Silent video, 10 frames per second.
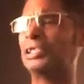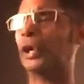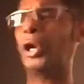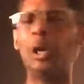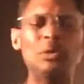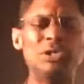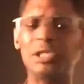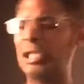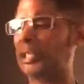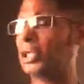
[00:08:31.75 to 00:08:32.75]
the
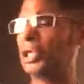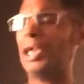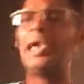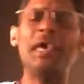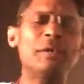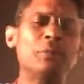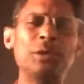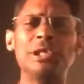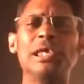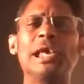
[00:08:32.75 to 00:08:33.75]
hosting,
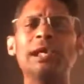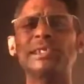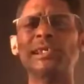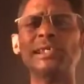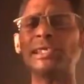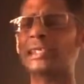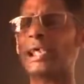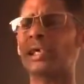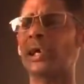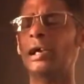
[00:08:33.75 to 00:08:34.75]
everything, guys. This is like